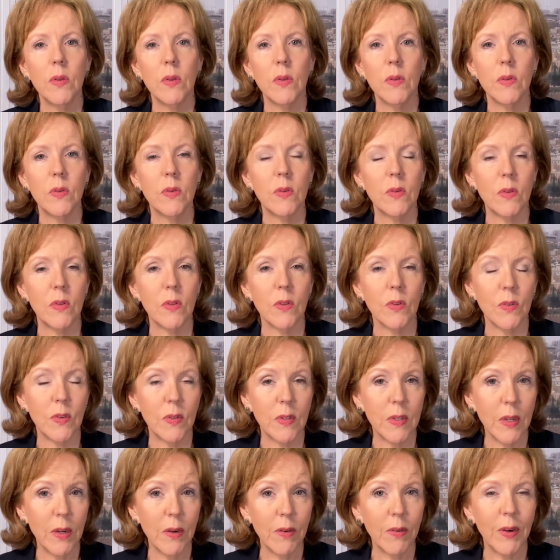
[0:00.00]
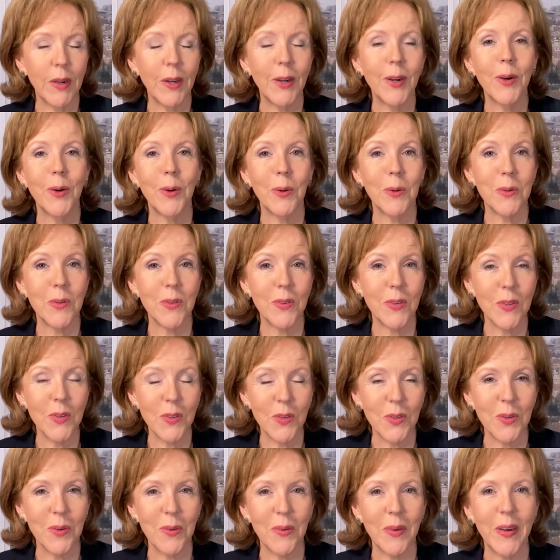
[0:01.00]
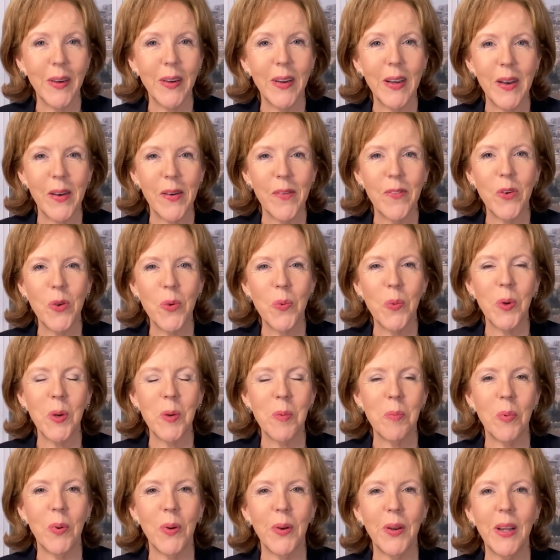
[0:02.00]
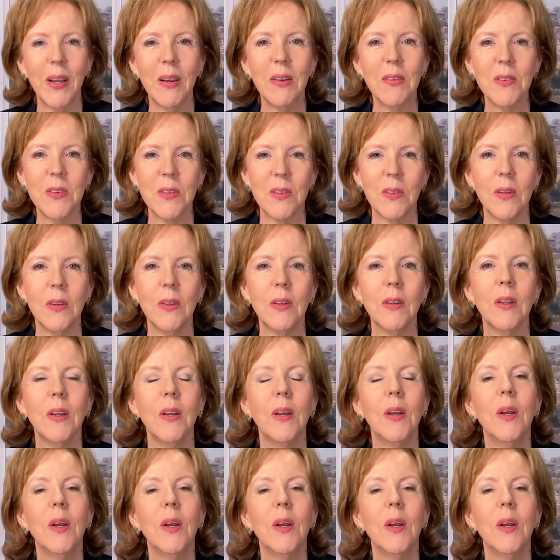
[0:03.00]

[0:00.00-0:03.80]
Sisera, however you want to pronounce it,